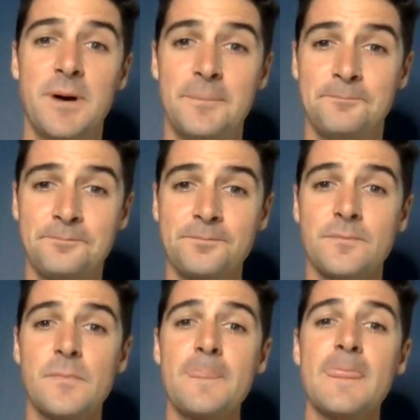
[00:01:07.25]
But
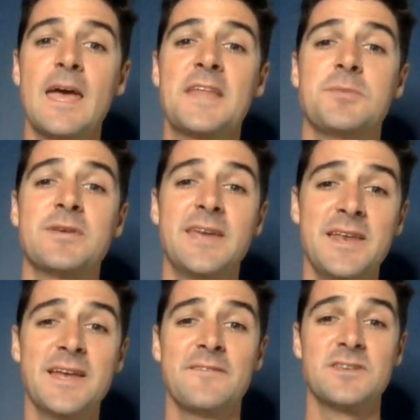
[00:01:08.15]
at the
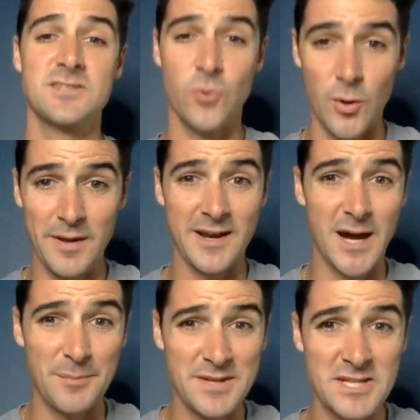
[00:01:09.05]
beginning of this quarterback
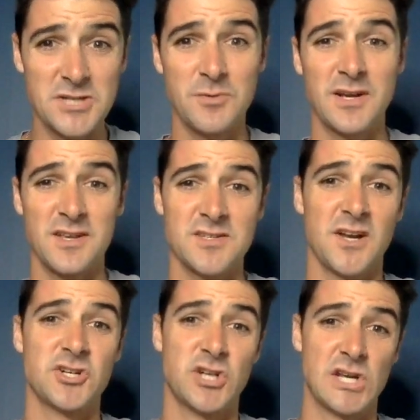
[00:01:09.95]
competition, when
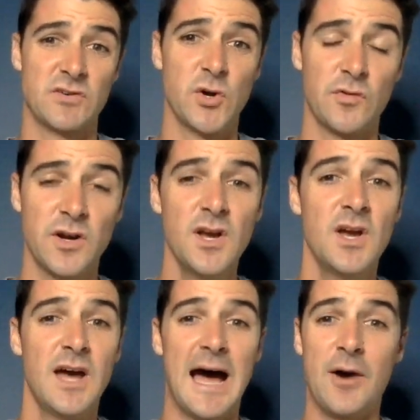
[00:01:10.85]
Calzada transferred over,
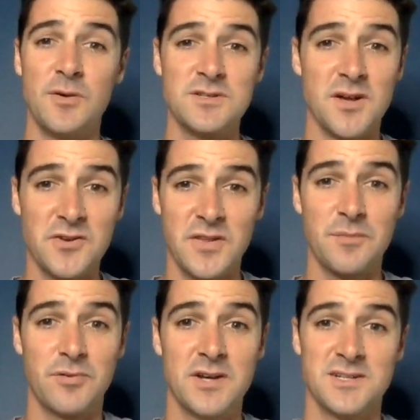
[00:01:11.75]
I was under the
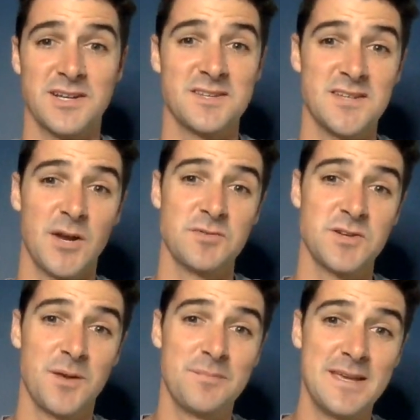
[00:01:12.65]
impression Calzada was
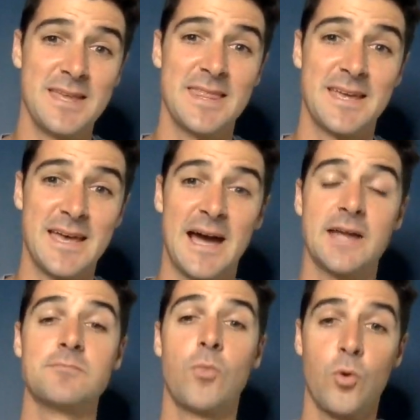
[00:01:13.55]
going to be the guy.
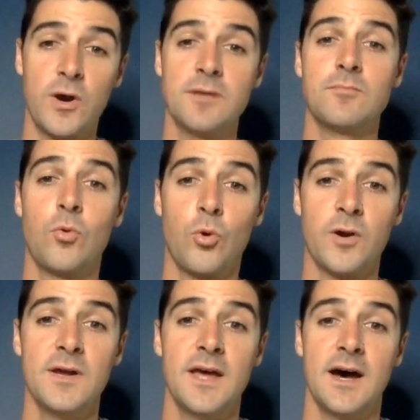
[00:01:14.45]
And more and
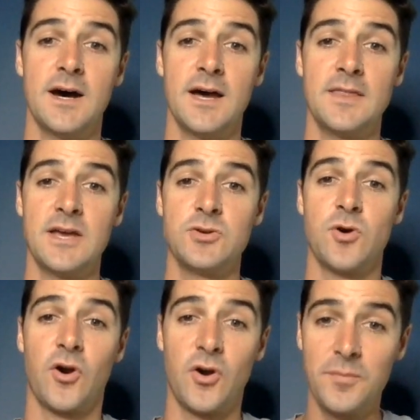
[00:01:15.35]
more uh, that you
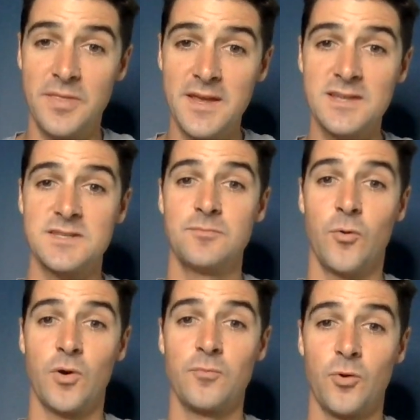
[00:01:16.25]
heard things, and
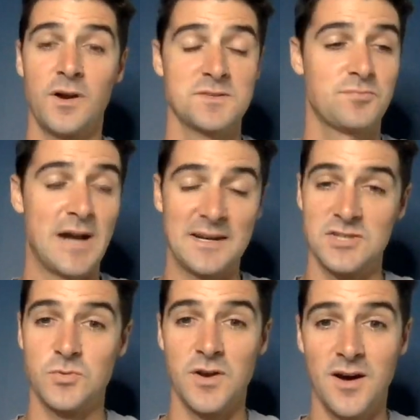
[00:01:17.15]
more and more as
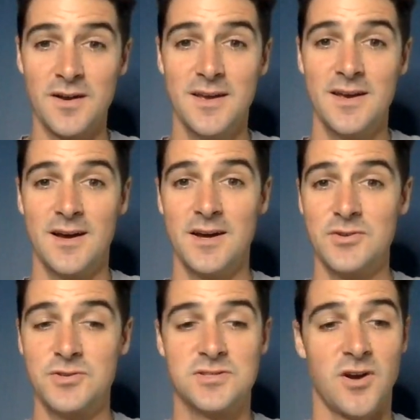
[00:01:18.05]
practice went on, uh,
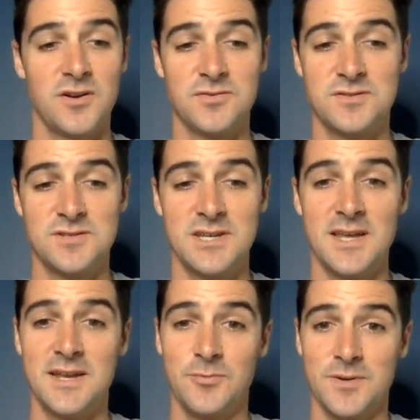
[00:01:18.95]
you started to see
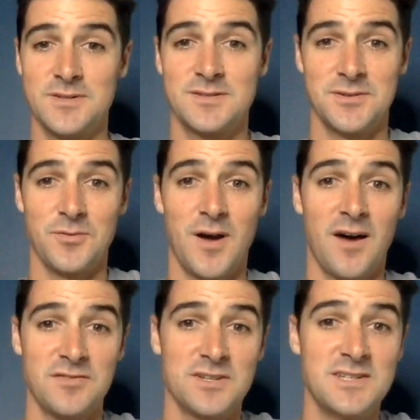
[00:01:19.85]
that it was, you know,
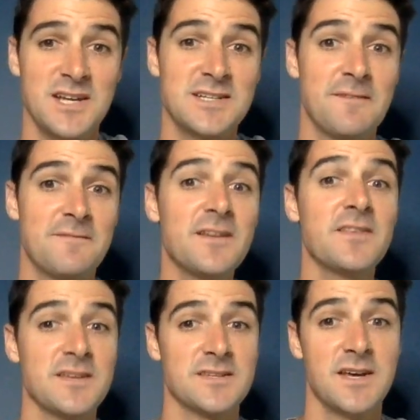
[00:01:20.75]
obviously TJ
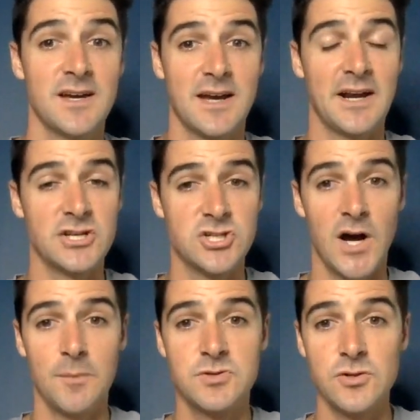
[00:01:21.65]
Finley's kind of
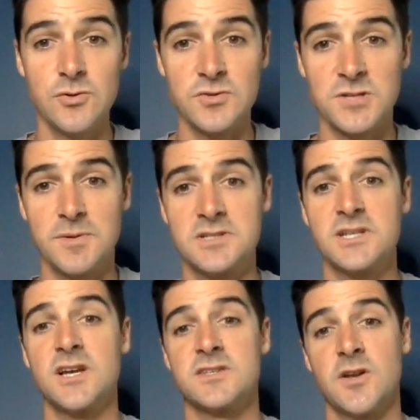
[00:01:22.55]
job to lose, especially
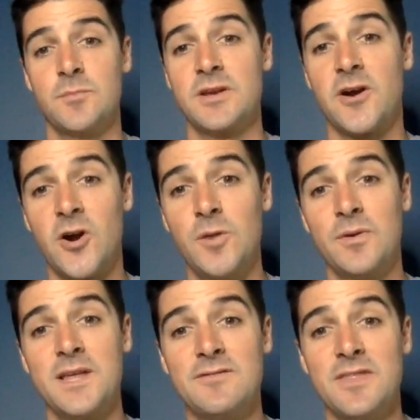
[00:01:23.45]
Calzada being hurt.
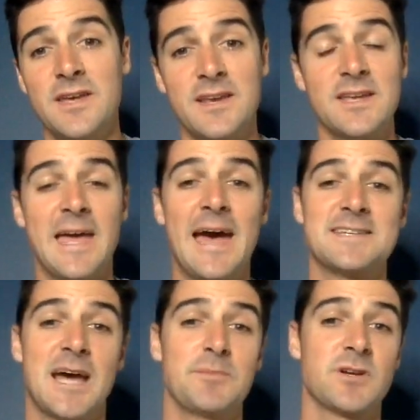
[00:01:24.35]
But even then, he
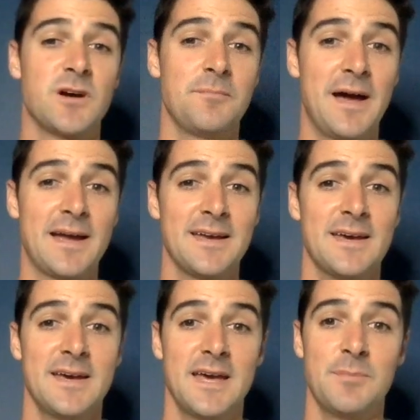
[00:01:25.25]
had time to come back
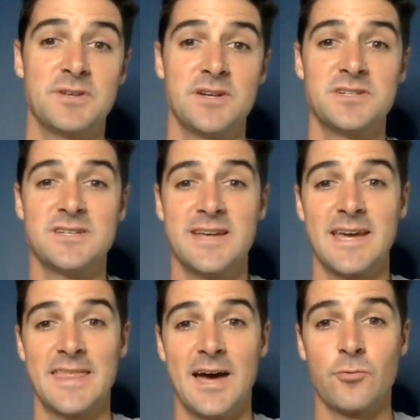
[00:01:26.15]
and potentially
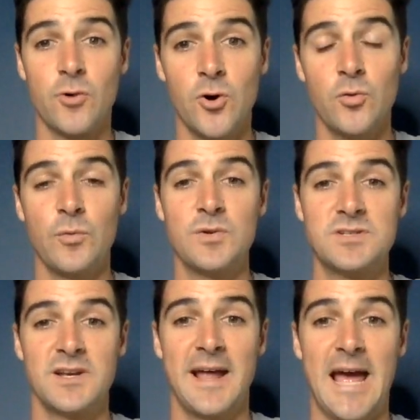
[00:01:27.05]
take that role, which
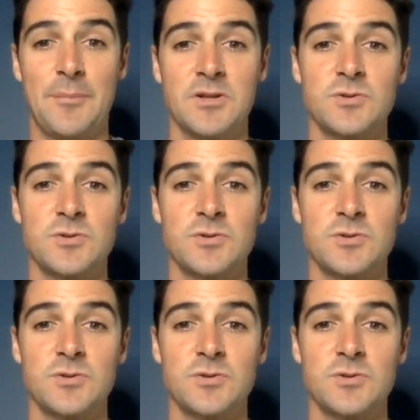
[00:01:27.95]
didn't happen.